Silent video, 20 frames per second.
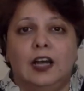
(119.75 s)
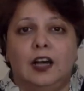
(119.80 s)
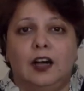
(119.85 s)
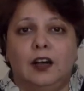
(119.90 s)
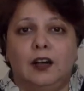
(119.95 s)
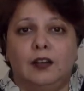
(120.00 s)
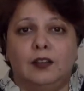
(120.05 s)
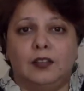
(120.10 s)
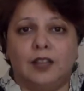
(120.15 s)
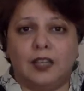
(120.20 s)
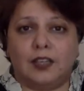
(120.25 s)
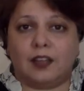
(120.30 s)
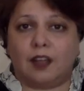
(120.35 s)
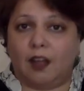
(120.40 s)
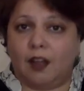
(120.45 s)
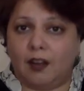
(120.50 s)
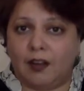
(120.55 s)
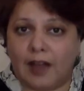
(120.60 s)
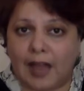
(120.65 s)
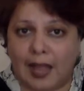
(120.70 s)
that
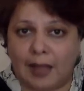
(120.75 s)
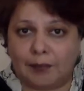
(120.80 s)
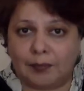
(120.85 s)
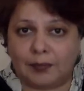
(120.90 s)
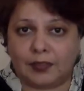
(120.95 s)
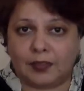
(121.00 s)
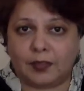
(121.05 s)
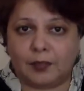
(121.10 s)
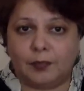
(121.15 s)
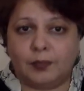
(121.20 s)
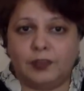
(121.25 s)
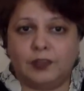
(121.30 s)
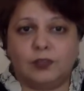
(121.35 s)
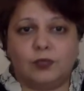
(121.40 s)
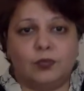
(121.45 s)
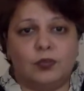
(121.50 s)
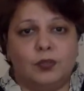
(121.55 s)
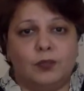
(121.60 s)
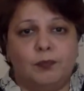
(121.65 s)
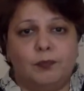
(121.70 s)
are applicable
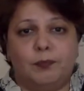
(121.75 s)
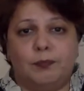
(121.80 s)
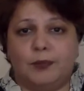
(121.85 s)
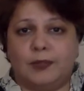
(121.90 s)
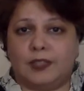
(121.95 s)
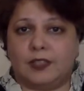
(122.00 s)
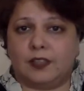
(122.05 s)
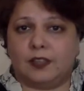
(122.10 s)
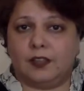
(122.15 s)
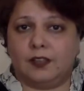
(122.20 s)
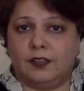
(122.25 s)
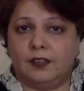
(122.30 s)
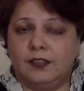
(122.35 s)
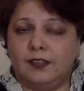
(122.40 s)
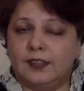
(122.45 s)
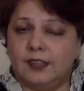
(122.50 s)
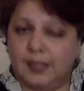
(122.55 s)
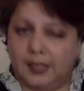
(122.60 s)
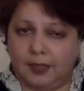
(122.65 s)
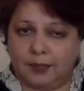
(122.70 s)
to the particular
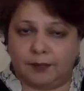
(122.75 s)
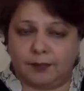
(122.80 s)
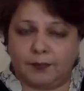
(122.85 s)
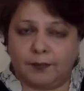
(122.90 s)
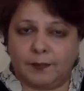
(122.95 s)
scheme.